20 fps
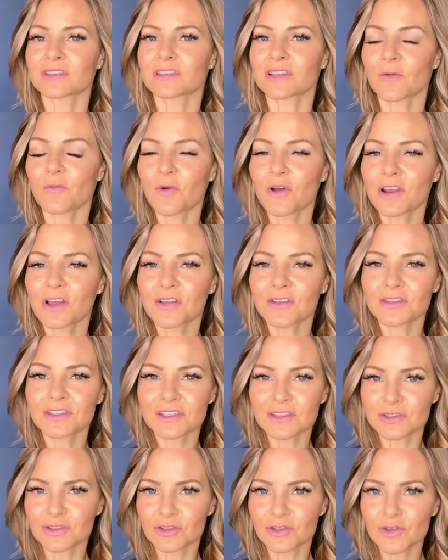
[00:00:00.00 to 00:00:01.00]
someone else
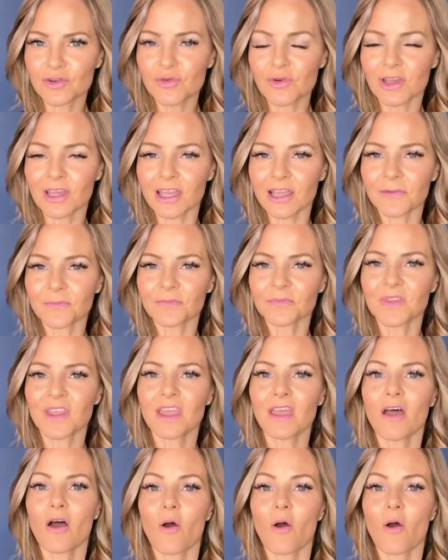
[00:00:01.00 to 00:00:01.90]
is doing,